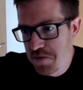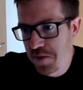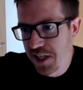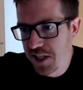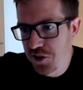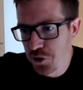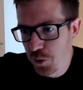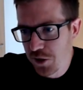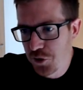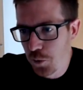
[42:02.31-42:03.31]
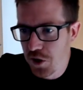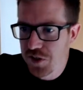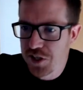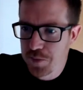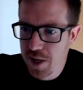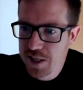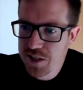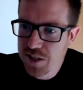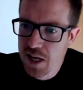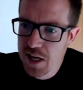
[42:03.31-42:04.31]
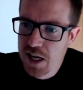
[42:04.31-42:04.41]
capabilities as well. So watch this space.